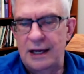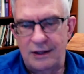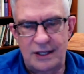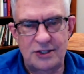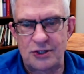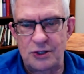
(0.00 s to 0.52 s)

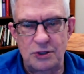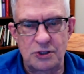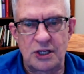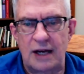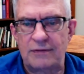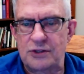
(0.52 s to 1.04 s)
This new
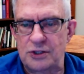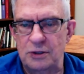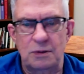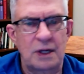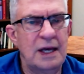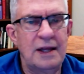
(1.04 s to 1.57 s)
stuff,
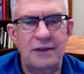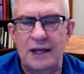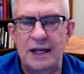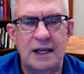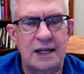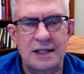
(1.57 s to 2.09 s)
shoot,
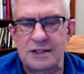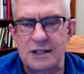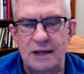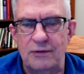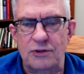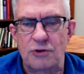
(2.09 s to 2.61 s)
the ink isn't
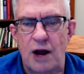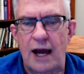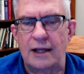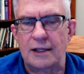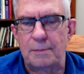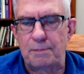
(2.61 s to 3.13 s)
even dry on the